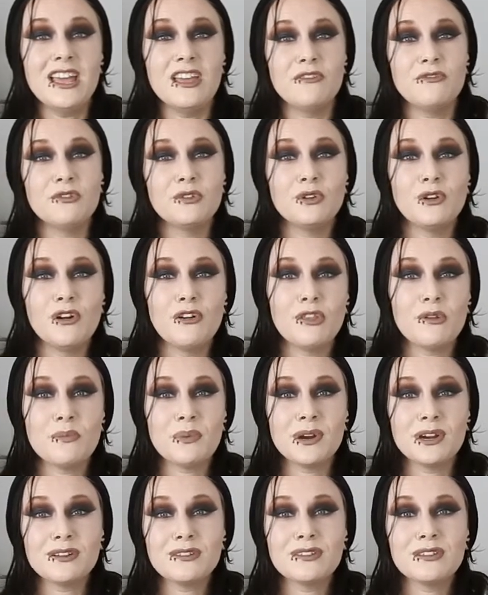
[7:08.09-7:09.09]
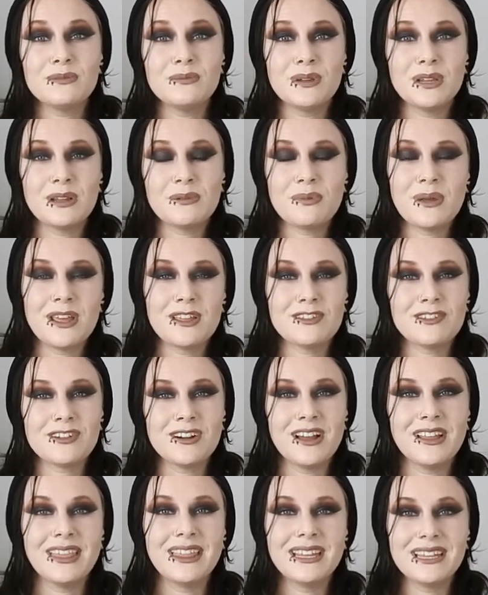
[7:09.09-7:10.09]
If you know the perks to being a
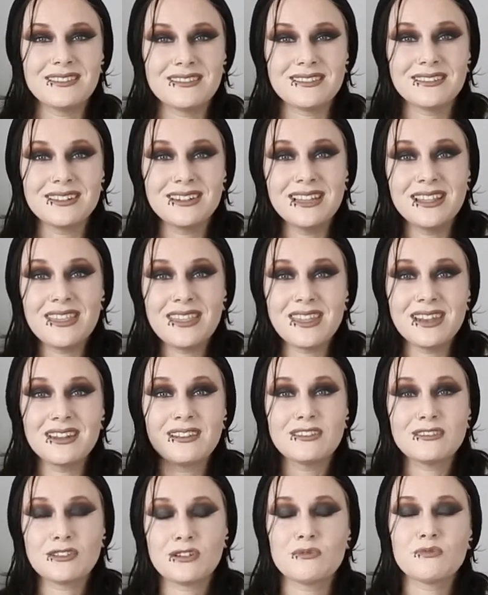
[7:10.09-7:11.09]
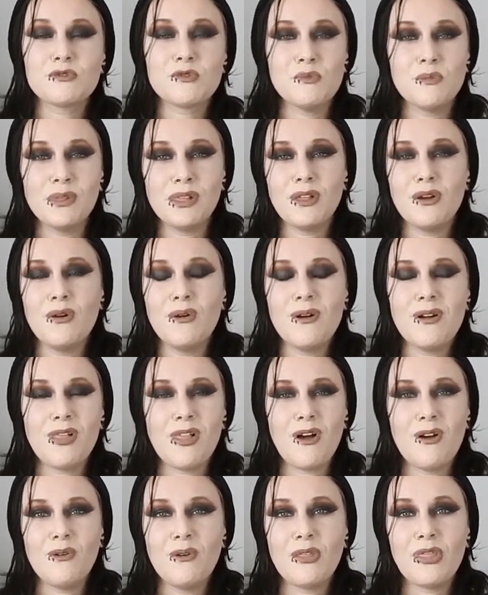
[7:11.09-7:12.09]
Patreon, links are in the description below,
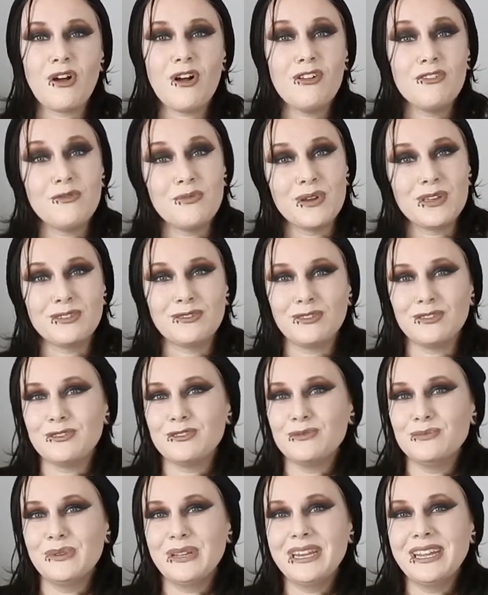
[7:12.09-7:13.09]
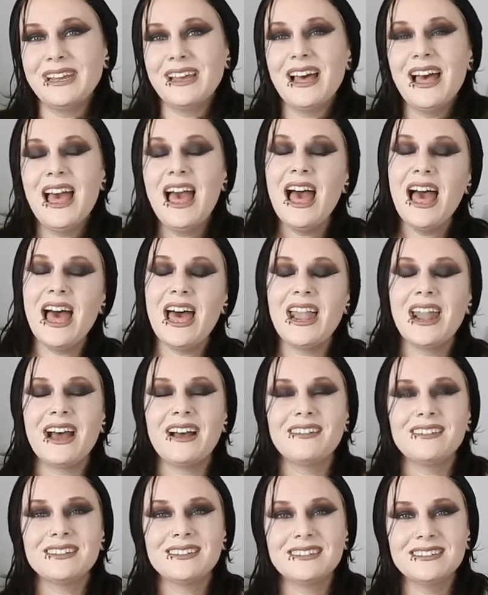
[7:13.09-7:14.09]
along with all of my social media. And
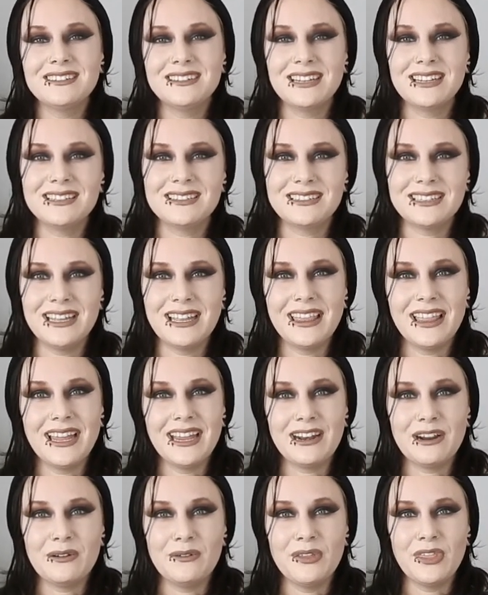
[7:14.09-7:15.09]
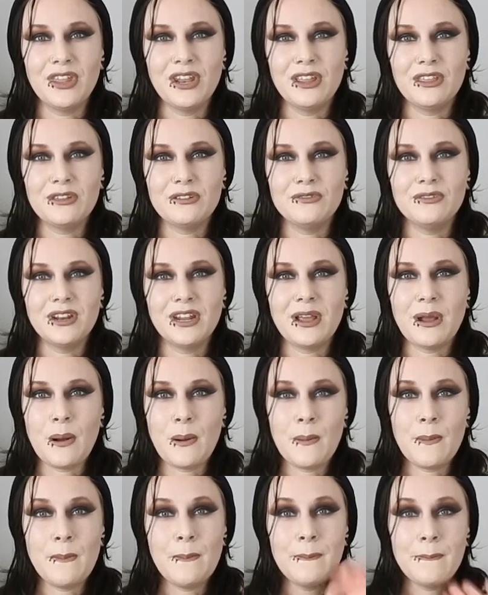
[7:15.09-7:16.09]
I'll see you guys again later with another video.
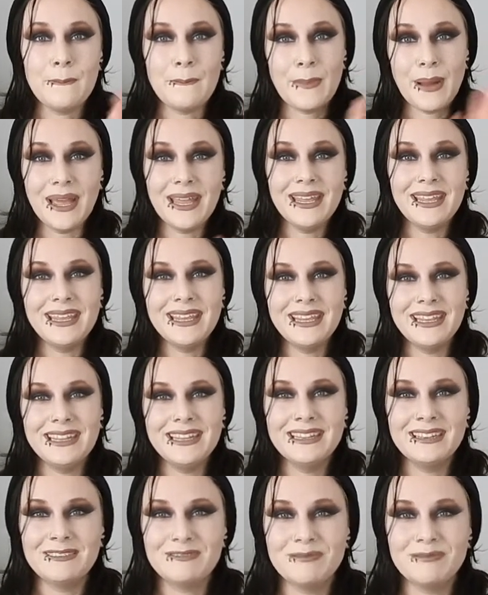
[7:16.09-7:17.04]
Bye!